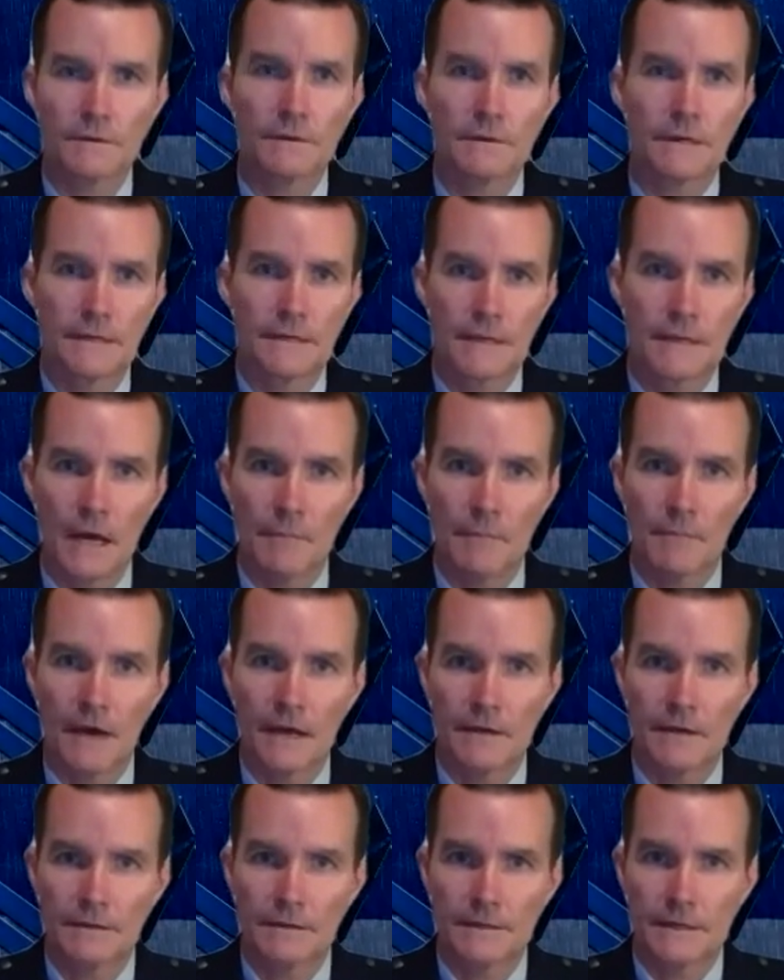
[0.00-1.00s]
in
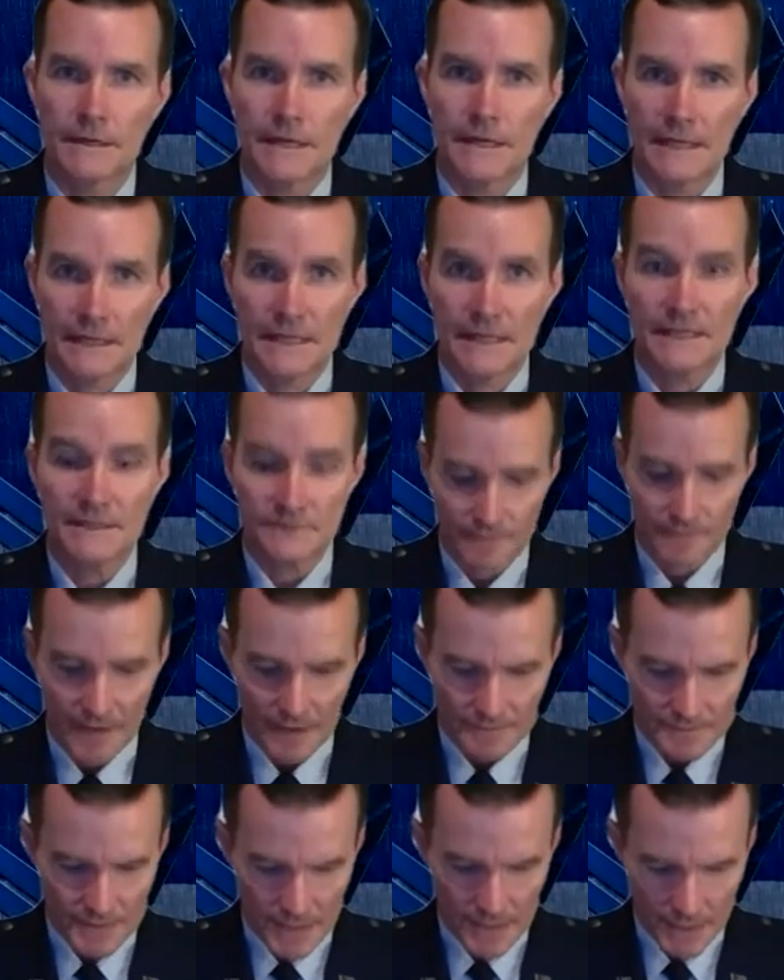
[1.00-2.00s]
combat at least
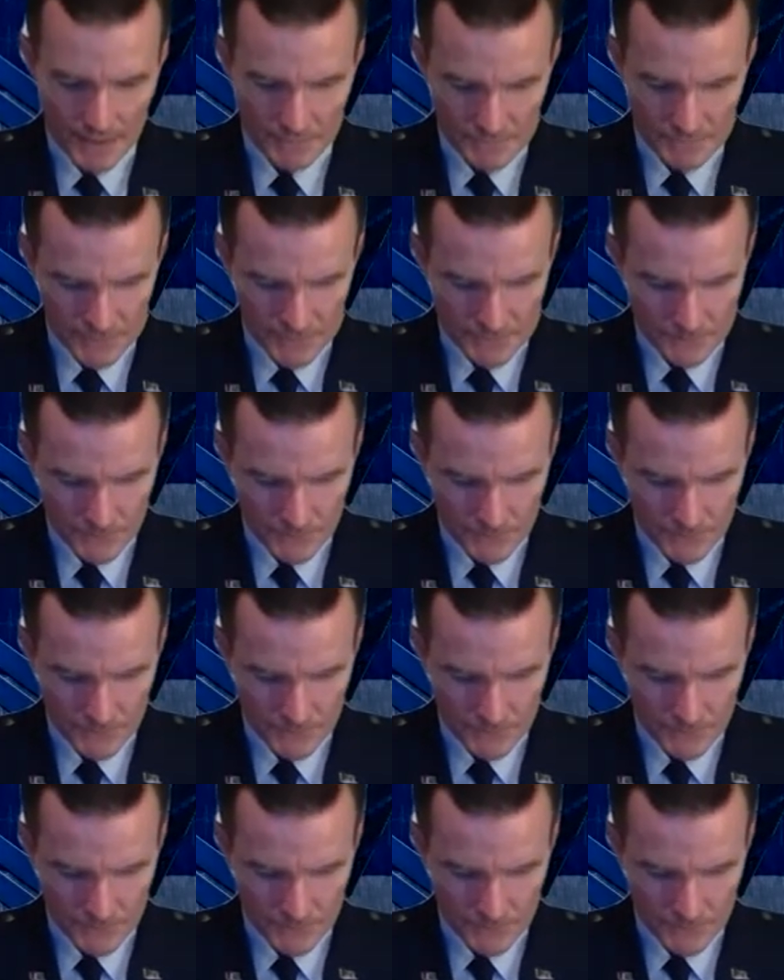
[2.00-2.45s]
5 times.